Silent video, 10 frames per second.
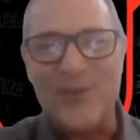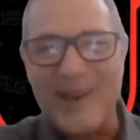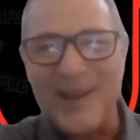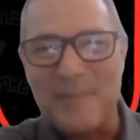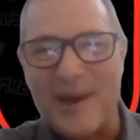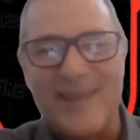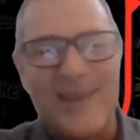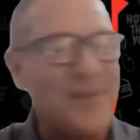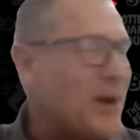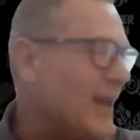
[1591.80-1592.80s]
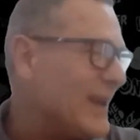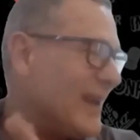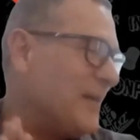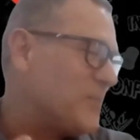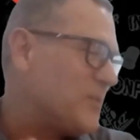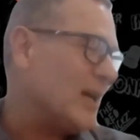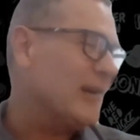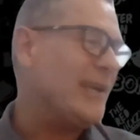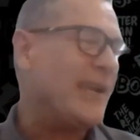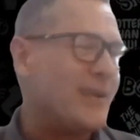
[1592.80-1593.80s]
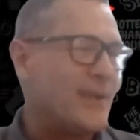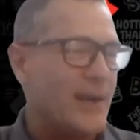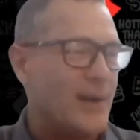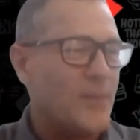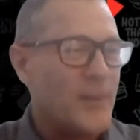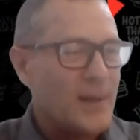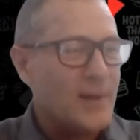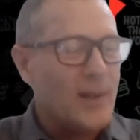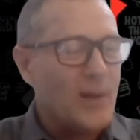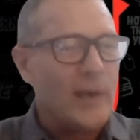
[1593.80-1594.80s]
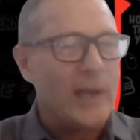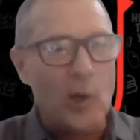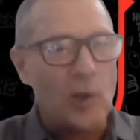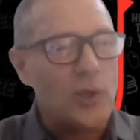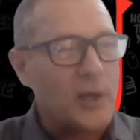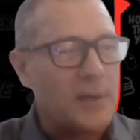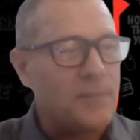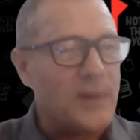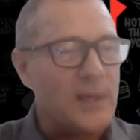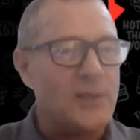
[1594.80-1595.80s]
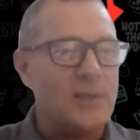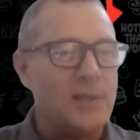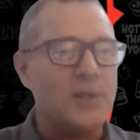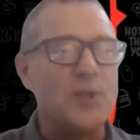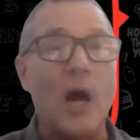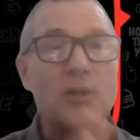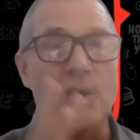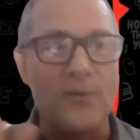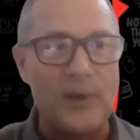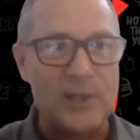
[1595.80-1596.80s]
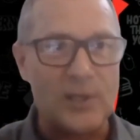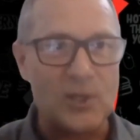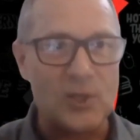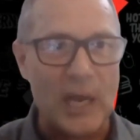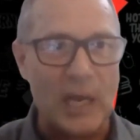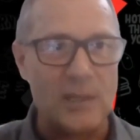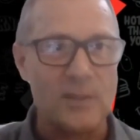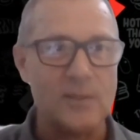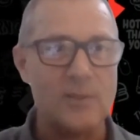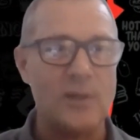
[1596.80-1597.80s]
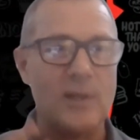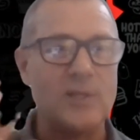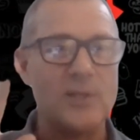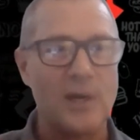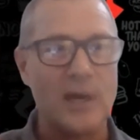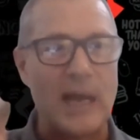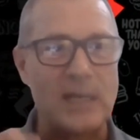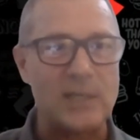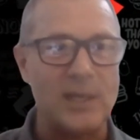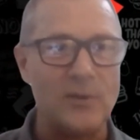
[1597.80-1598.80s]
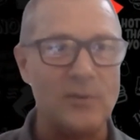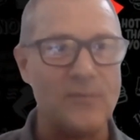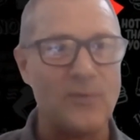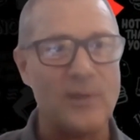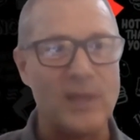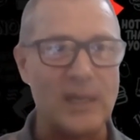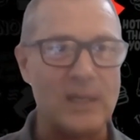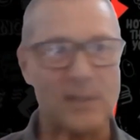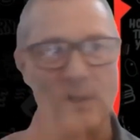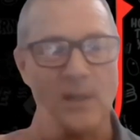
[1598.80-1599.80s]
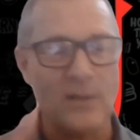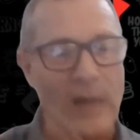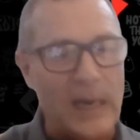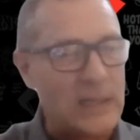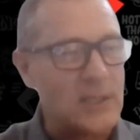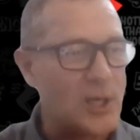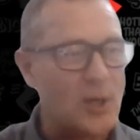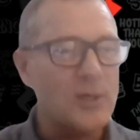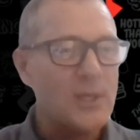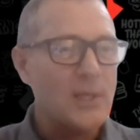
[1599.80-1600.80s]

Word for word: funny about that? My uh, so you get, you know, you get older, you the, the doctor visits change. And so they start asking you different things and all of that. And so